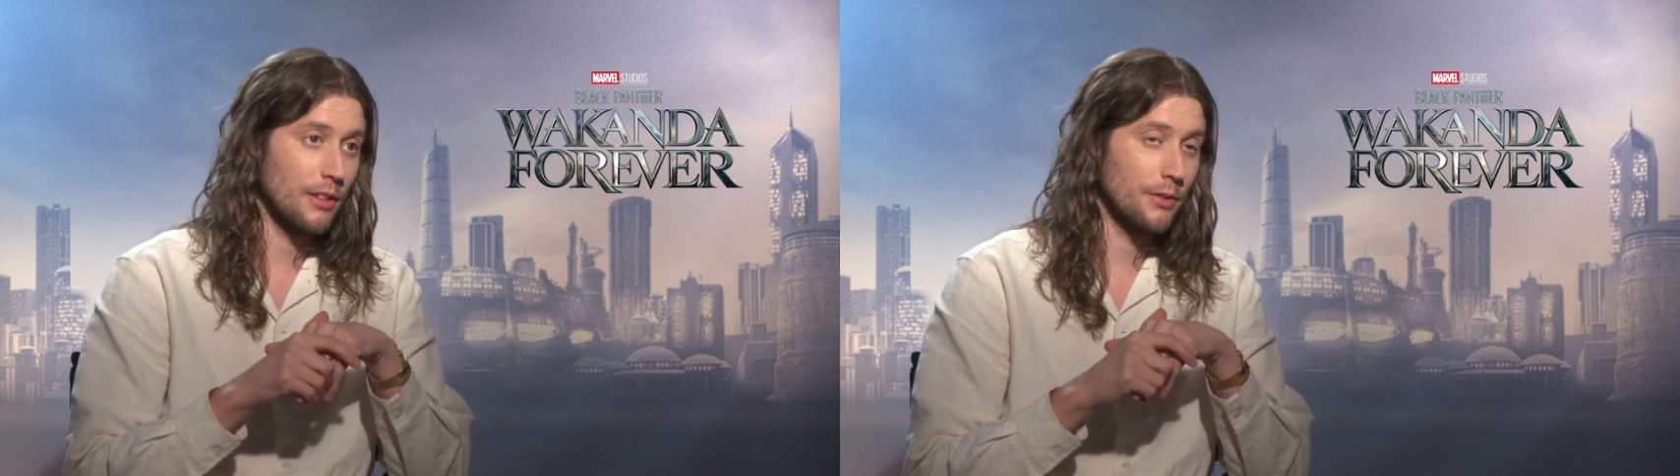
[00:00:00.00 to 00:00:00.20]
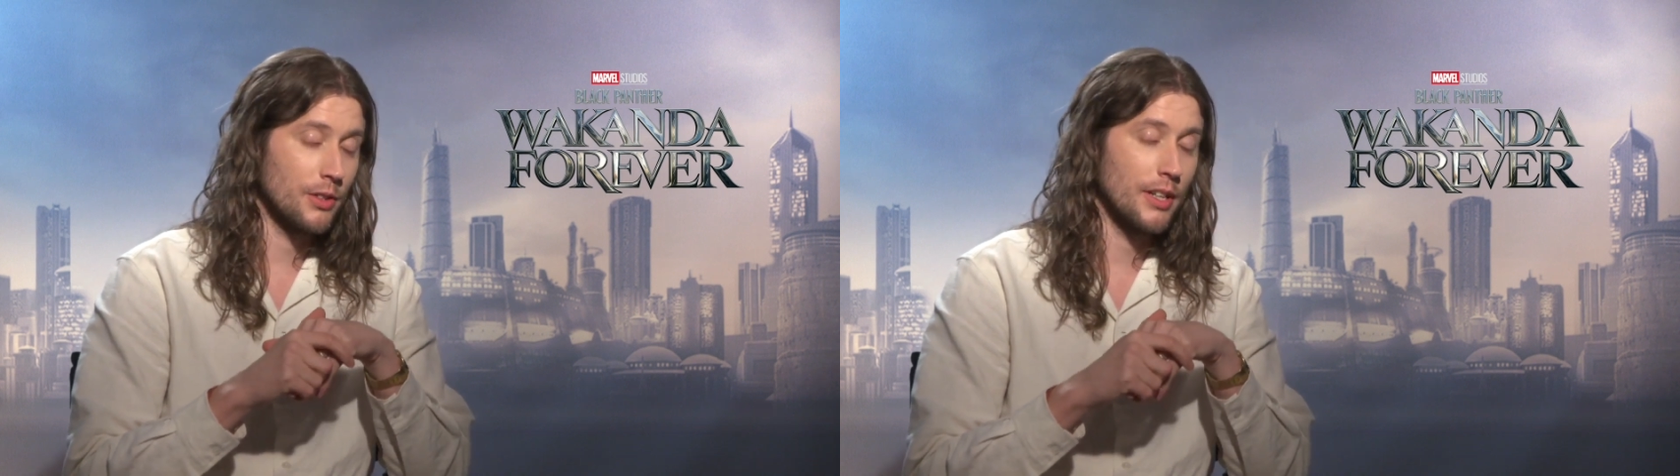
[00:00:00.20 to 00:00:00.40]

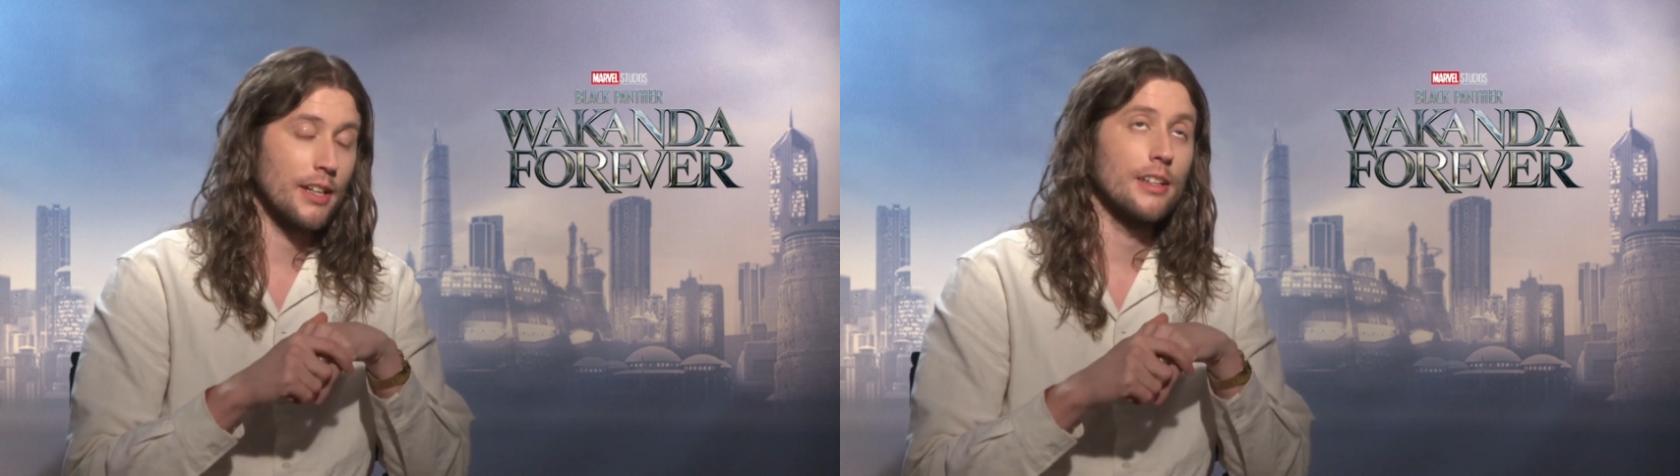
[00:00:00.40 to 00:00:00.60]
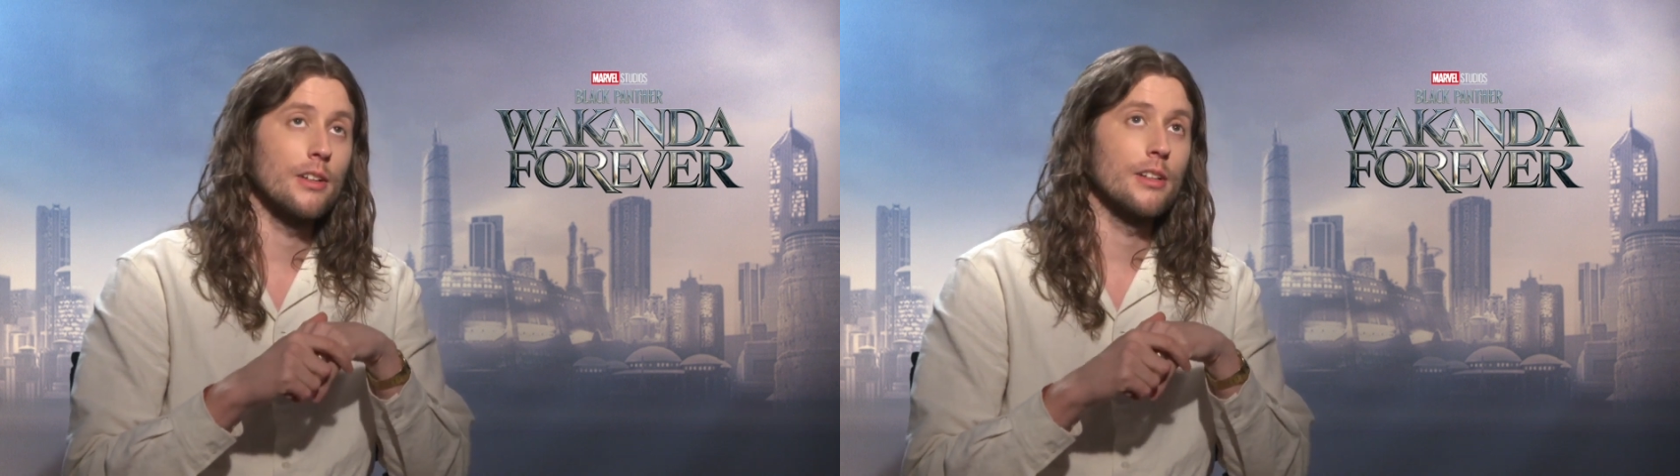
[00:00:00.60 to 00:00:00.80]
off
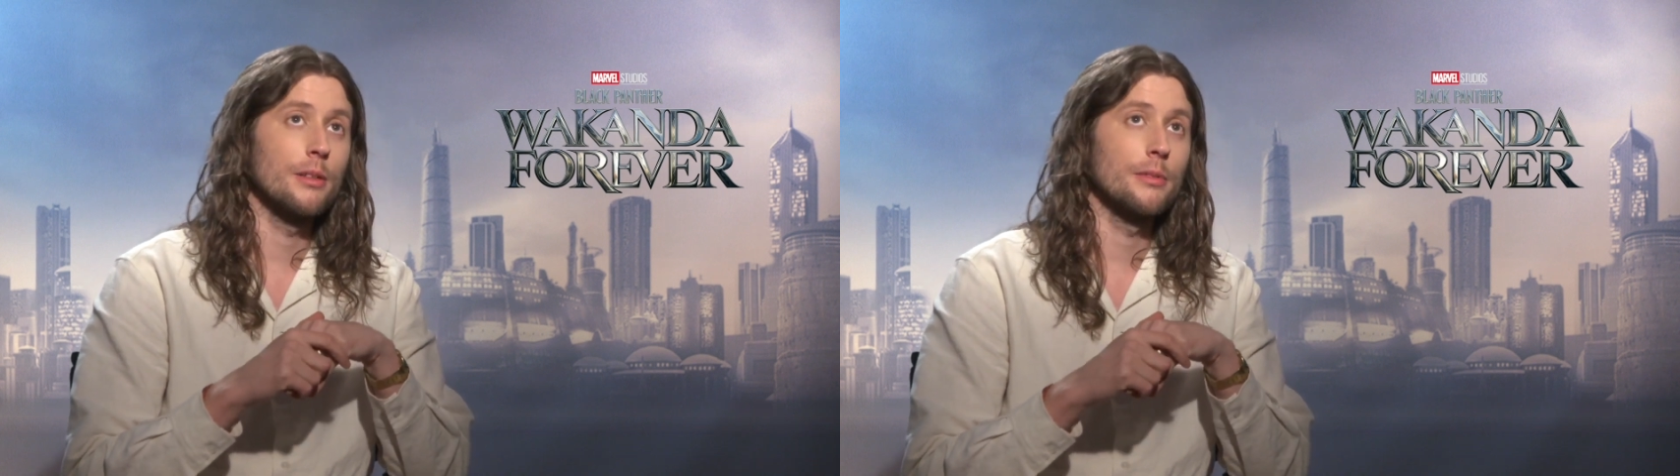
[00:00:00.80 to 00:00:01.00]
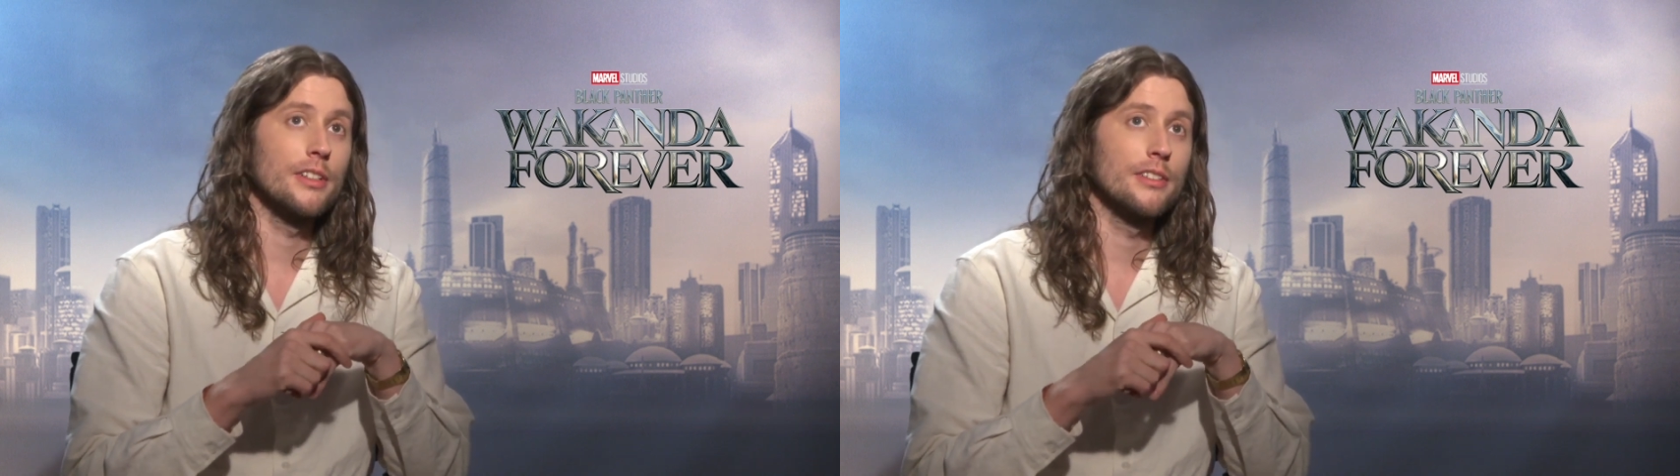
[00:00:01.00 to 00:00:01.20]
track now a
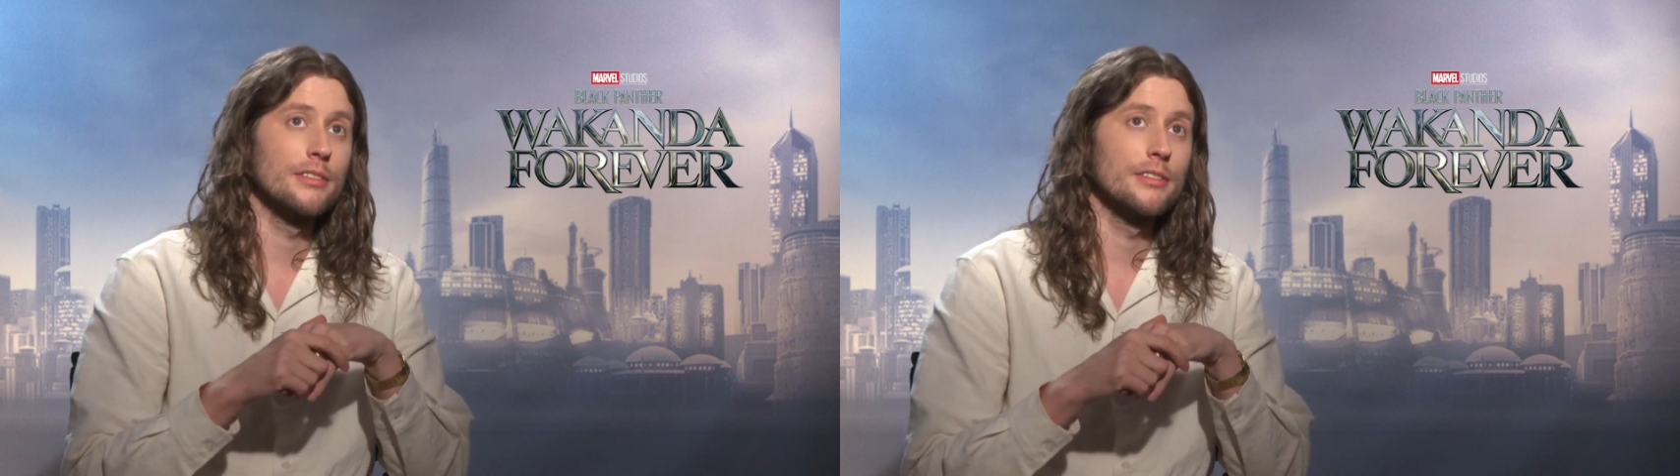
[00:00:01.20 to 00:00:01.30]
little bit.